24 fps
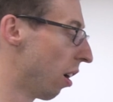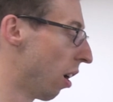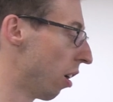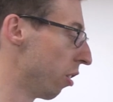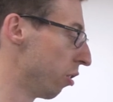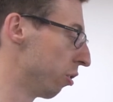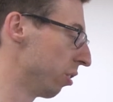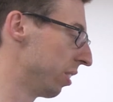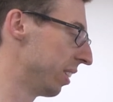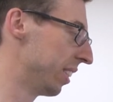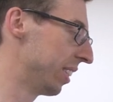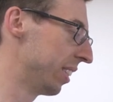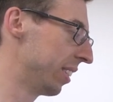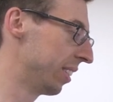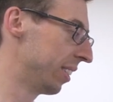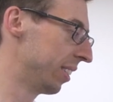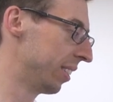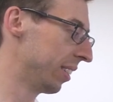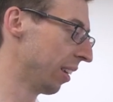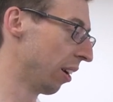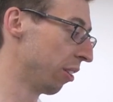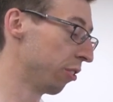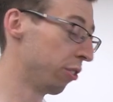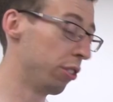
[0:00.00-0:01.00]

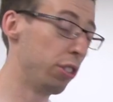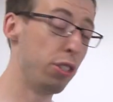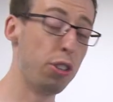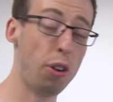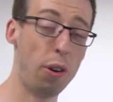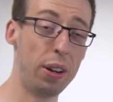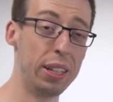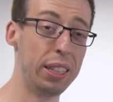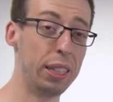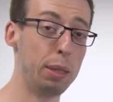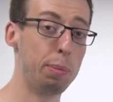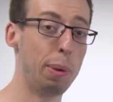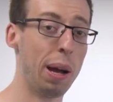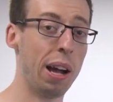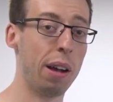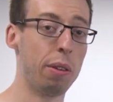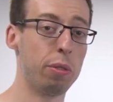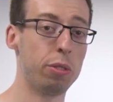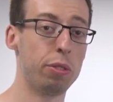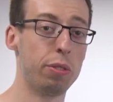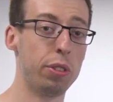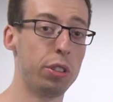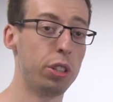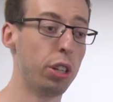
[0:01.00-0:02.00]

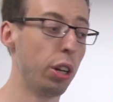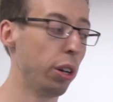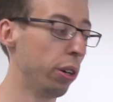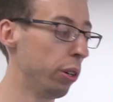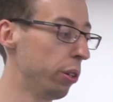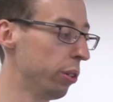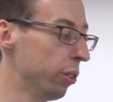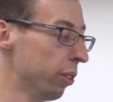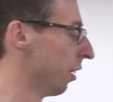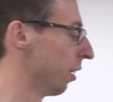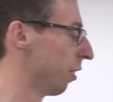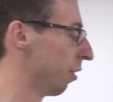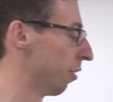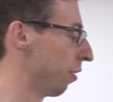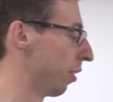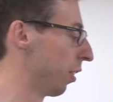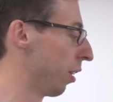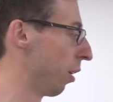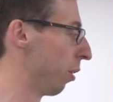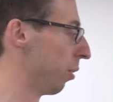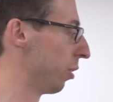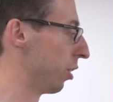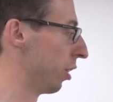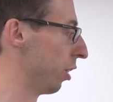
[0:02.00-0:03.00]
£190 for 2. For
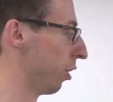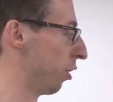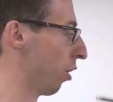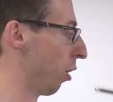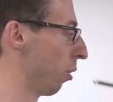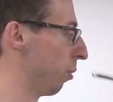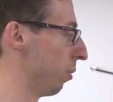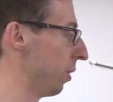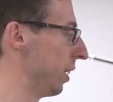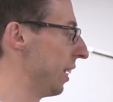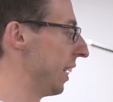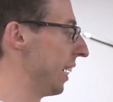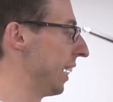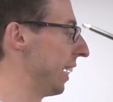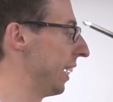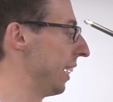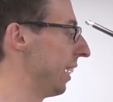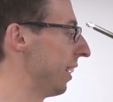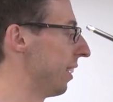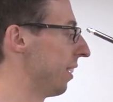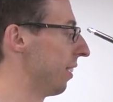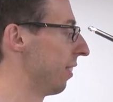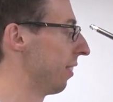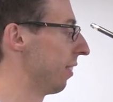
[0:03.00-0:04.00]
those that don't need